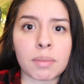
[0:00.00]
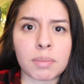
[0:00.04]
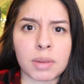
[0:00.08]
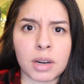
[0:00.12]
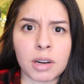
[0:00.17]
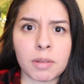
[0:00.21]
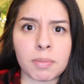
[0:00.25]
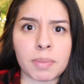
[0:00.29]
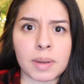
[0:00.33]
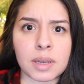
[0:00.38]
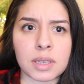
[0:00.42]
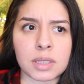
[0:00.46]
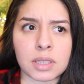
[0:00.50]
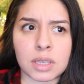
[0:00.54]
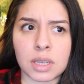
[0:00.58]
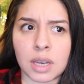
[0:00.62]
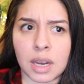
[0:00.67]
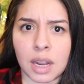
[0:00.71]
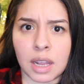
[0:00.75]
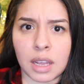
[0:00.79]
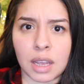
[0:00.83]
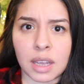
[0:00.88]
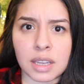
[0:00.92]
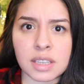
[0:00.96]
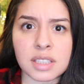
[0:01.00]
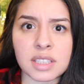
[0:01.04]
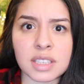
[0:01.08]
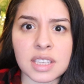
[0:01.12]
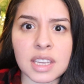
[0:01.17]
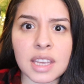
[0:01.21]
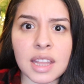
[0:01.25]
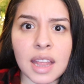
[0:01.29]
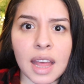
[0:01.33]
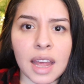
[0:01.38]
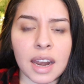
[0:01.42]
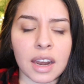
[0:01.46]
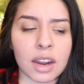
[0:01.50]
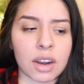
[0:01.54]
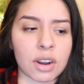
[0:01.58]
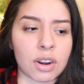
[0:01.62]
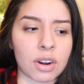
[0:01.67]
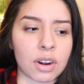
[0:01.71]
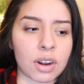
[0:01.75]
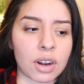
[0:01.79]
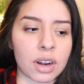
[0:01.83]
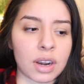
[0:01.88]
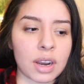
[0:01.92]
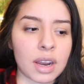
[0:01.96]
purpose. And I see that in
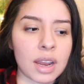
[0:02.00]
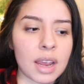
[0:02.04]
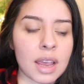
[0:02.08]
her.